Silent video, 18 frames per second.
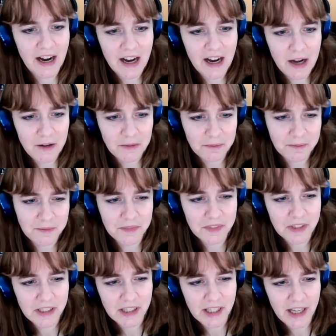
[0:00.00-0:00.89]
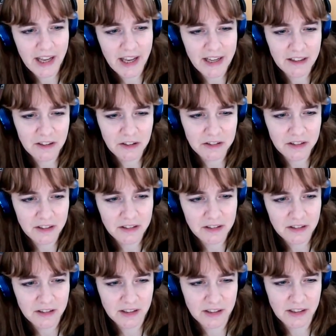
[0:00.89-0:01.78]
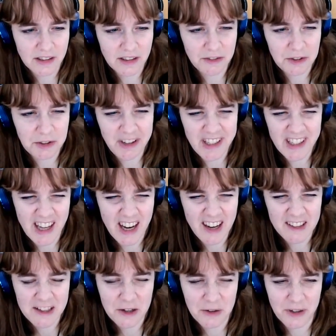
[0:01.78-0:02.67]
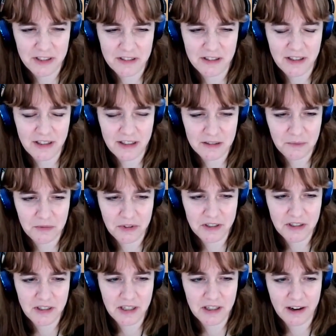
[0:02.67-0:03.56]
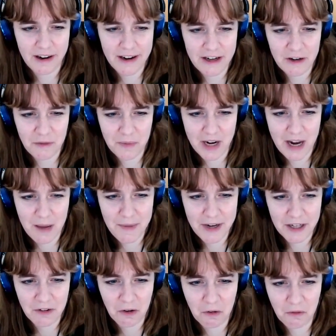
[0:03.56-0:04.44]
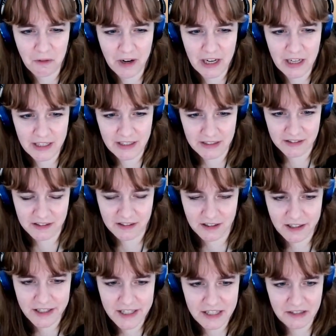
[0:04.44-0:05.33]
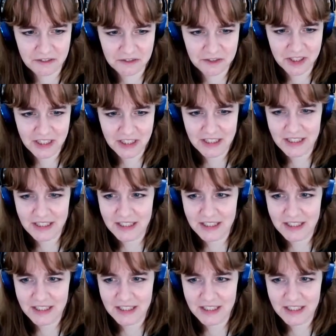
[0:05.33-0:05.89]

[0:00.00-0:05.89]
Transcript: Engels is, if you read the housing question, it's pretty kind of polemical, really. It's kind of